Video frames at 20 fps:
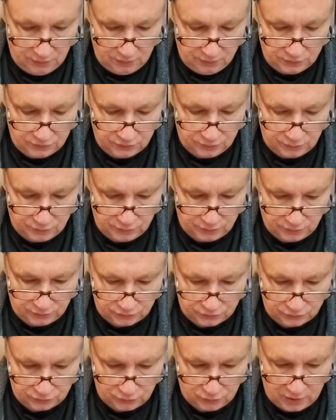
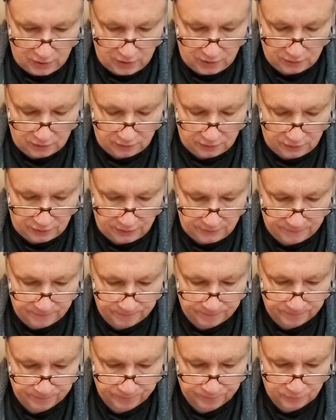spirituality.
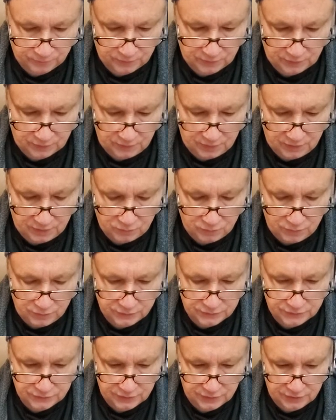And I want
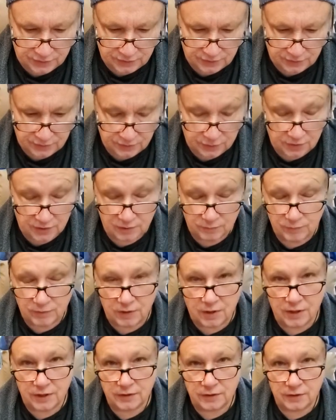to say, in the name of
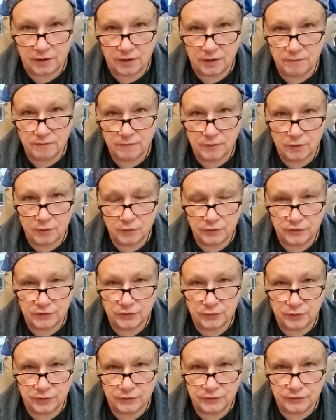light and love, only
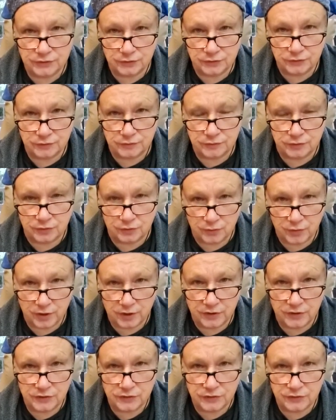so it serves the
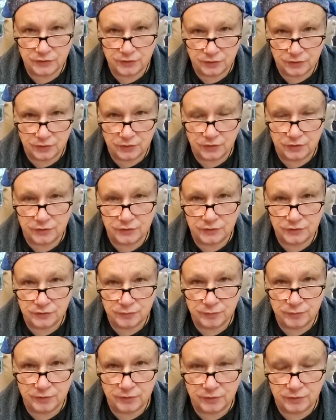greatest good,
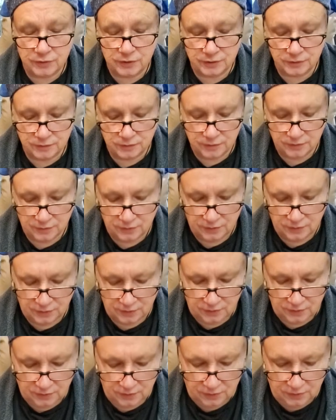Spirit,
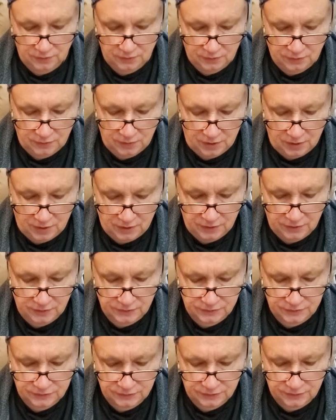guide
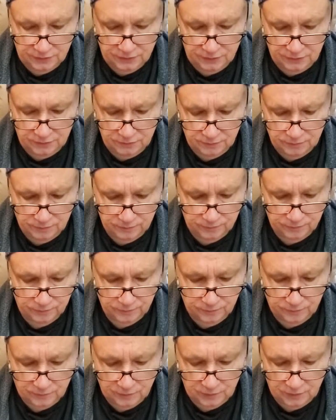us here
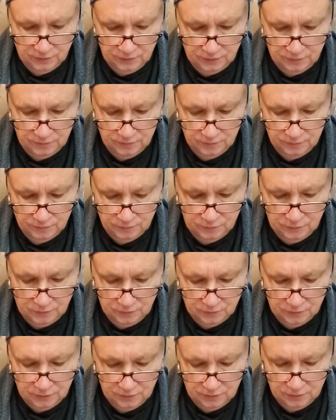and
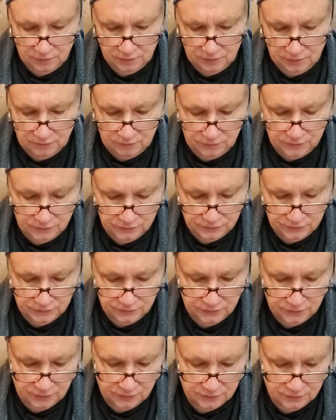give us
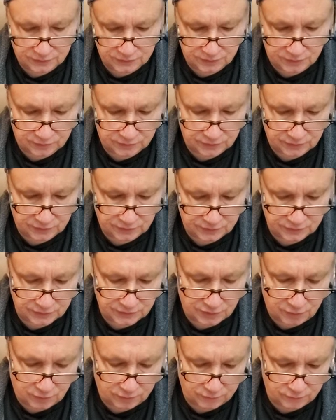something that's
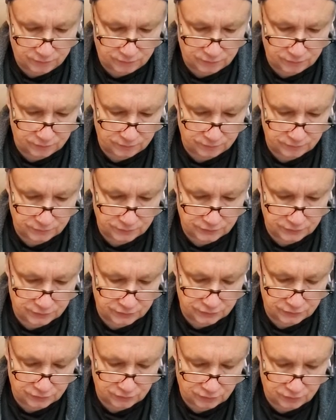helpful
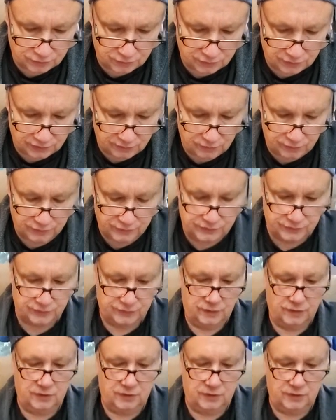to our Libras.